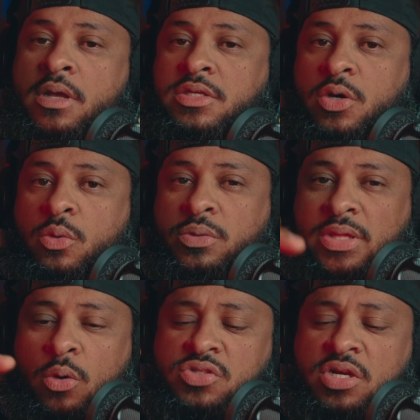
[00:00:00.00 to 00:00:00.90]
So
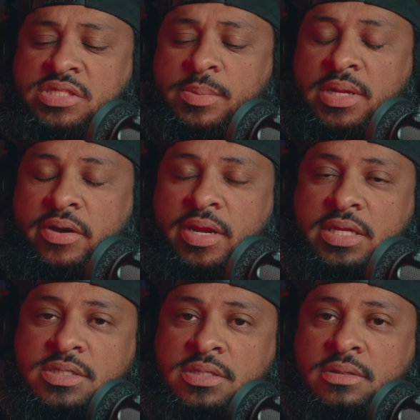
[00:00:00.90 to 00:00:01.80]
those are the
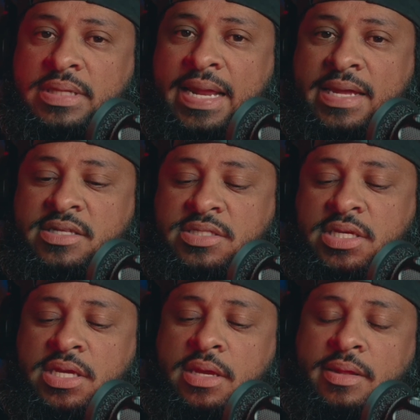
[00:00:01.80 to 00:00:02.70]
similarities that I can
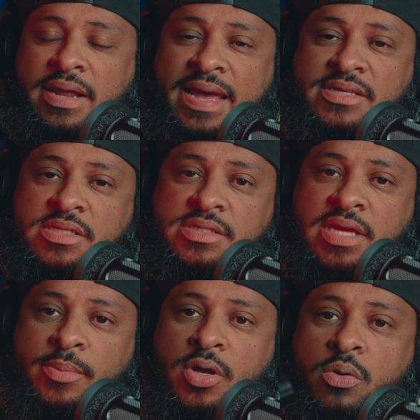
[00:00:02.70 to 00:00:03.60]
see, and it has the
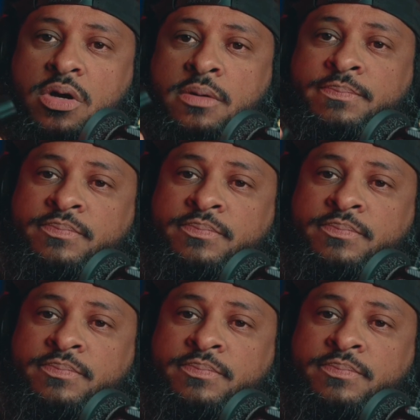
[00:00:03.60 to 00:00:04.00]
same yoke.